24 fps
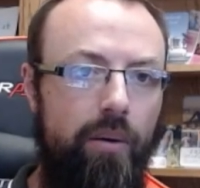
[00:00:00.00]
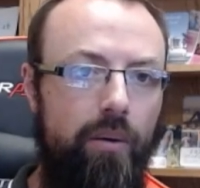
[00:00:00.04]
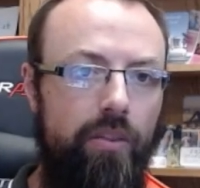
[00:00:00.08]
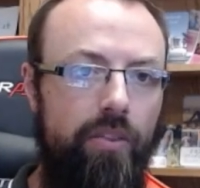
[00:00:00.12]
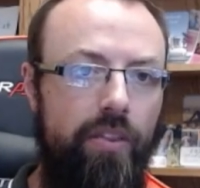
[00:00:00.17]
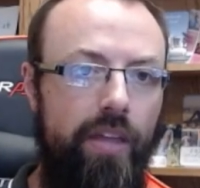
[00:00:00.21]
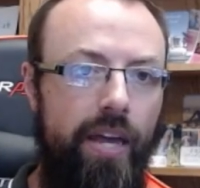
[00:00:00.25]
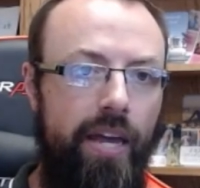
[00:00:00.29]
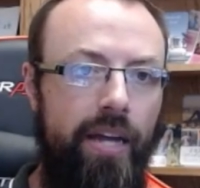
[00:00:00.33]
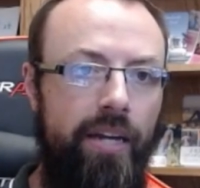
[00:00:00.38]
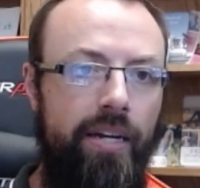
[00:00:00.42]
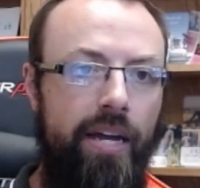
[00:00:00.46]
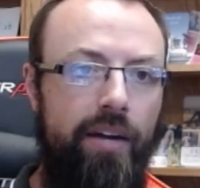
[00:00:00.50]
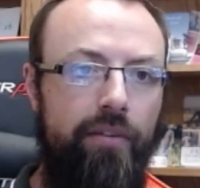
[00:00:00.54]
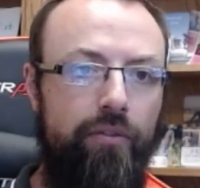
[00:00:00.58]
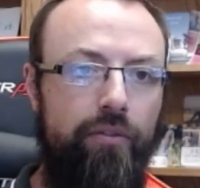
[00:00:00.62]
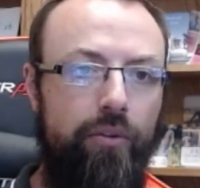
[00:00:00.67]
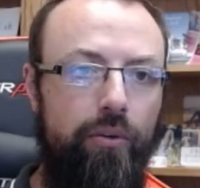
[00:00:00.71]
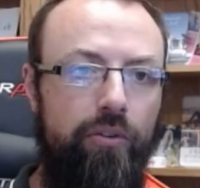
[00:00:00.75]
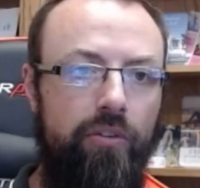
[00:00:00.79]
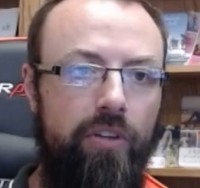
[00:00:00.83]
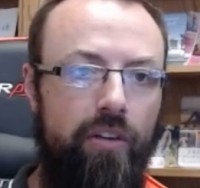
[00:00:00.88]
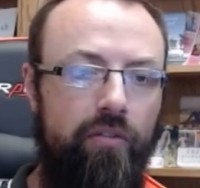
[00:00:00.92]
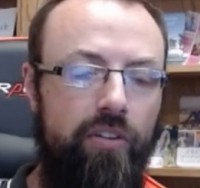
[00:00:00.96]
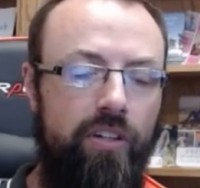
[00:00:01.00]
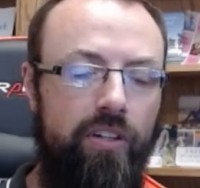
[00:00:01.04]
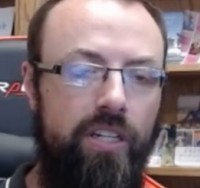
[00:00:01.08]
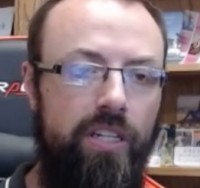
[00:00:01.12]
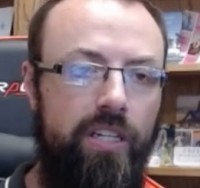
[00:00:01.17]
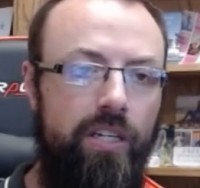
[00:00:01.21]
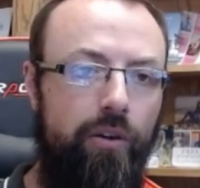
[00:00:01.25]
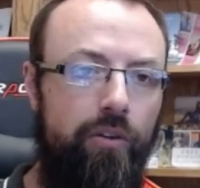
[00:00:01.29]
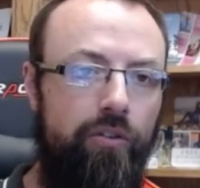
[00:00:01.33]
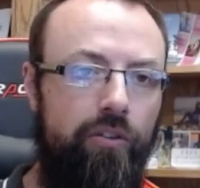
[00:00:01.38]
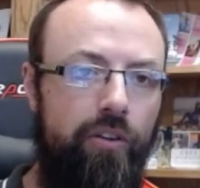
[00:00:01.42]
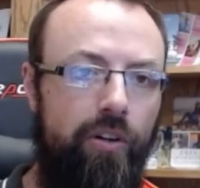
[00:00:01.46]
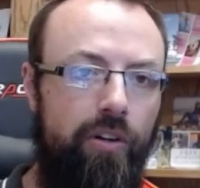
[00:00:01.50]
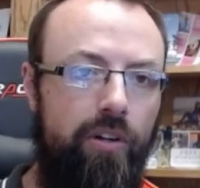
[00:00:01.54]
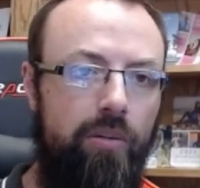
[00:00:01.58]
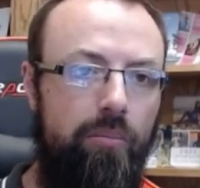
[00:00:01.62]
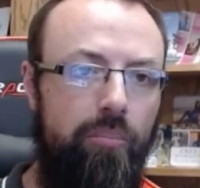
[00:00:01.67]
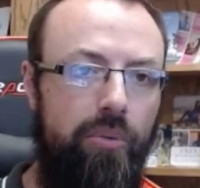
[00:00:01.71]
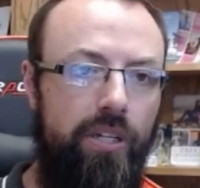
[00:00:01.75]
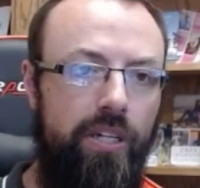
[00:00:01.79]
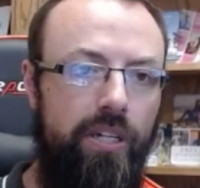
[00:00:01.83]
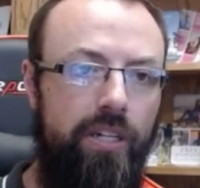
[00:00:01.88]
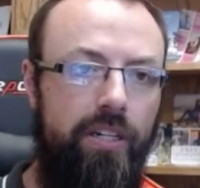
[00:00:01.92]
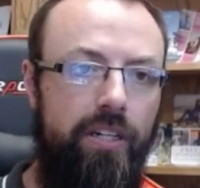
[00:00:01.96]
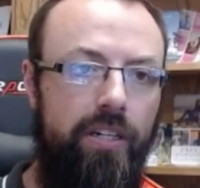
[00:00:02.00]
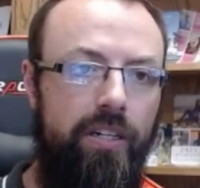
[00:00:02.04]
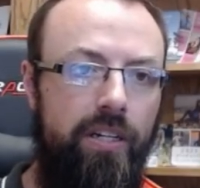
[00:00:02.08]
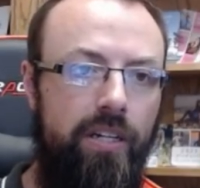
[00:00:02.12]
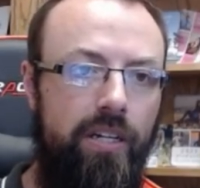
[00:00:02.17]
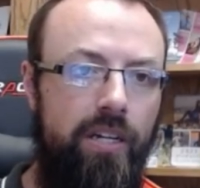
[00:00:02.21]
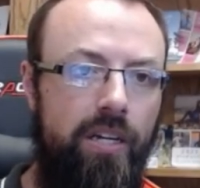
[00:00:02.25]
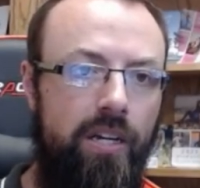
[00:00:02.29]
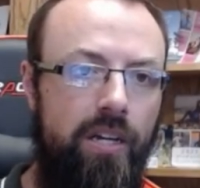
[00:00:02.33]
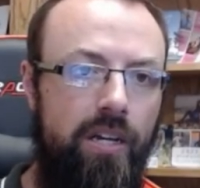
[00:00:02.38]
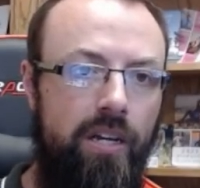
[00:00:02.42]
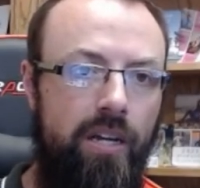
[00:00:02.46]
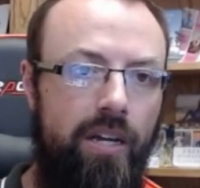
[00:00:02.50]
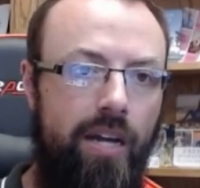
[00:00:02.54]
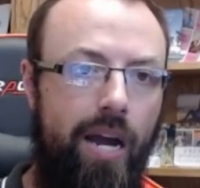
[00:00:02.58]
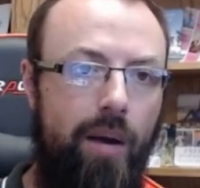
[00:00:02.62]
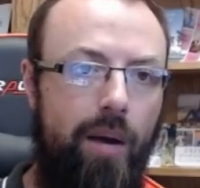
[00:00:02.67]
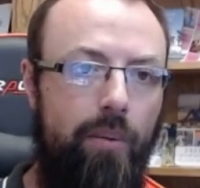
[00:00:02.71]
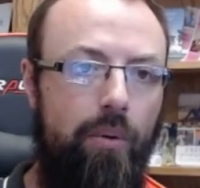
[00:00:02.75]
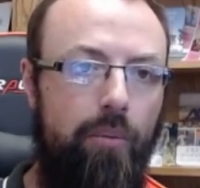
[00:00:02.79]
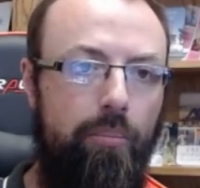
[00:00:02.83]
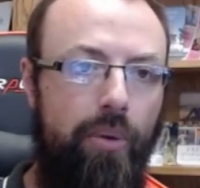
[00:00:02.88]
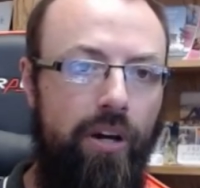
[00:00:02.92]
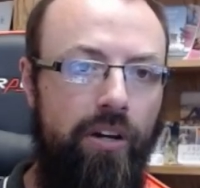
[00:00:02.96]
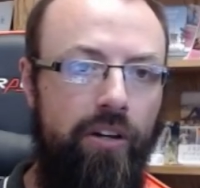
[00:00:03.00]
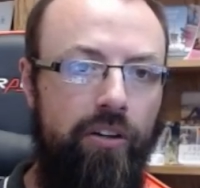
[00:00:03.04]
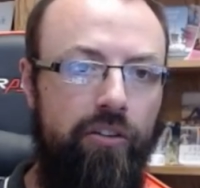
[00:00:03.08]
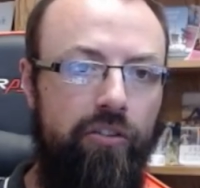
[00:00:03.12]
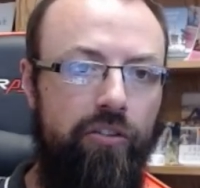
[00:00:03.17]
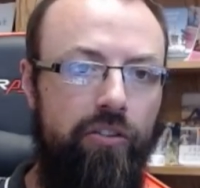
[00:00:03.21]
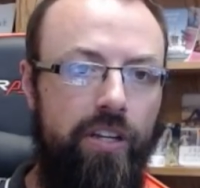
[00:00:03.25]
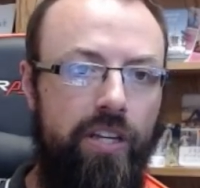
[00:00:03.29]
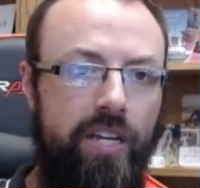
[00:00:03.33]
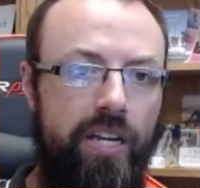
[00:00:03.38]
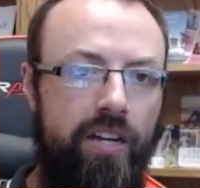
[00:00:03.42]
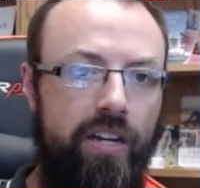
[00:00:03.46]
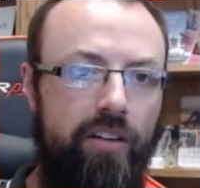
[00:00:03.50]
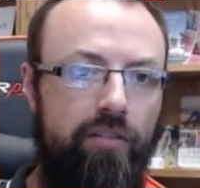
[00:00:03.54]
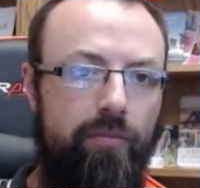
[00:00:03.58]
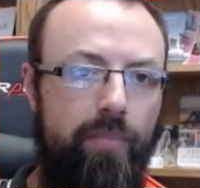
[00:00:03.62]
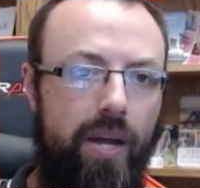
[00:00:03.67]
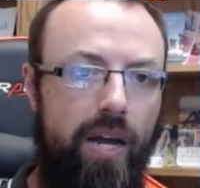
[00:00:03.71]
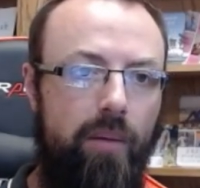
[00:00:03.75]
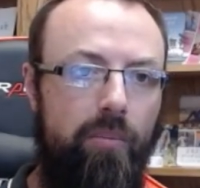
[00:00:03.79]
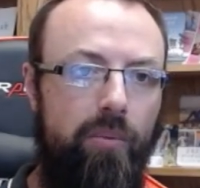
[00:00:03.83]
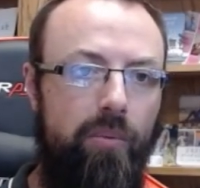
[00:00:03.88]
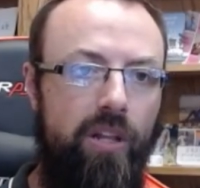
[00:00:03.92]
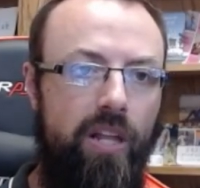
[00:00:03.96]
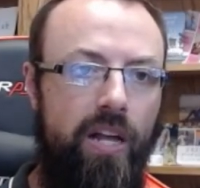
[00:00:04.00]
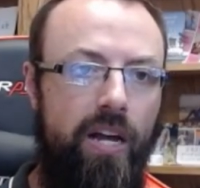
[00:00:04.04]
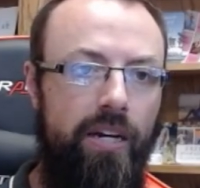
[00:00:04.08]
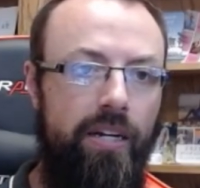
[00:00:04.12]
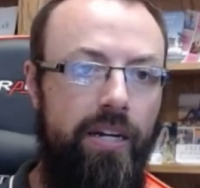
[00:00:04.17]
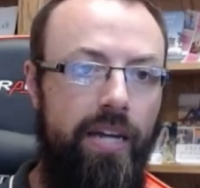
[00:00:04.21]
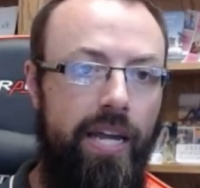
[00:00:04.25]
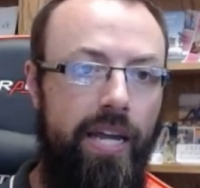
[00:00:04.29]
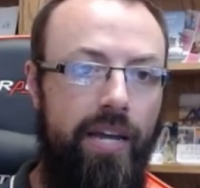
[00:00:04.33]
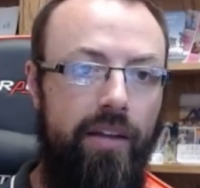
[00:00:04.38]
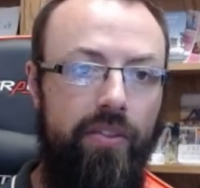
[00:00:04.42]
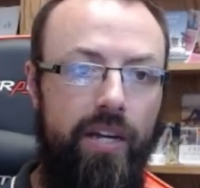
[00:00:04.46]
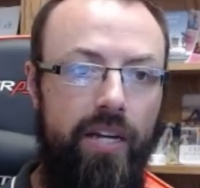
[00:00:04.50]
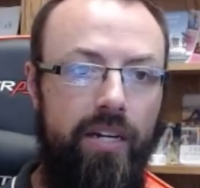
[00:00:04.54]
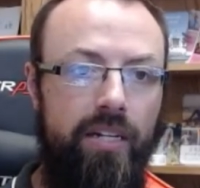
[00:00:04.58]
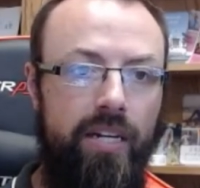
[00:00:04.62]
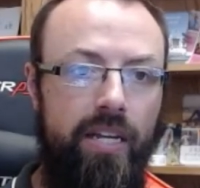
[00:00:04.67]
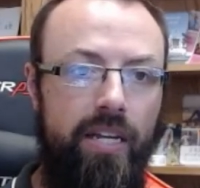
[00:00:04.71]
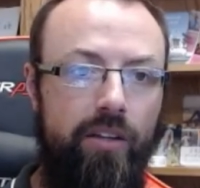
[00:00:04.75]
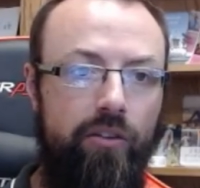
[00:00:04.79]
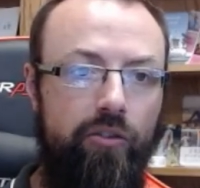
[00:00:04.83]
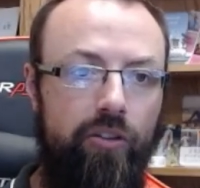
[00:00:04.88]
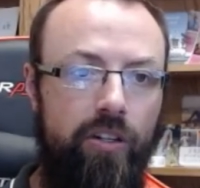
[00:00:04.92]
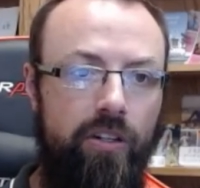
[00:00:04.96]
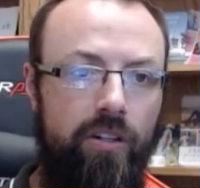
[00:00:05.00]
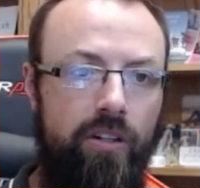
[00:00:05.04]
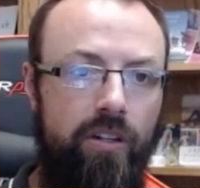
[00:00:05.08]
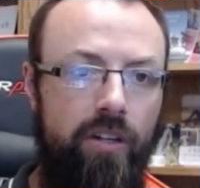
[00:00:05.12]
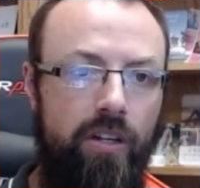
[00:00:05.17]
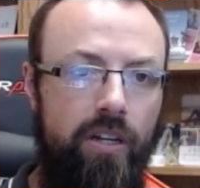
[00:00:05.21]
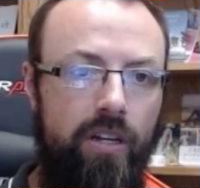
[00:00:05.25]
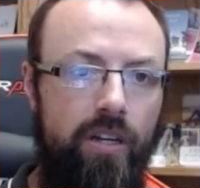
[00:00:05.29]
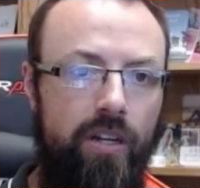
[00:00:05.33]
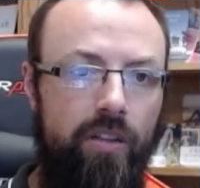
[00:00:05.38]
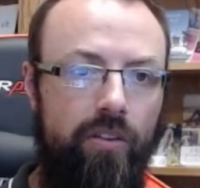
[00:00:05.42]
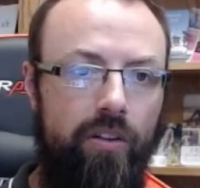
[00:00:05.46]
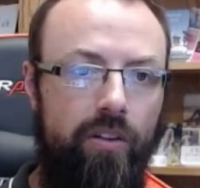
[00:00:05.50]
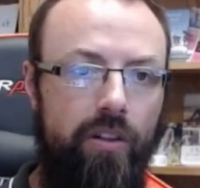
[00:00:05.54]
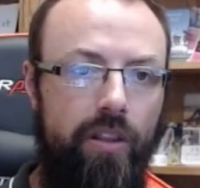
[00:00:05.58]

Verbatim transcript: Then, after seventy years are completed, I will punish the king of Babylon, and that nation, the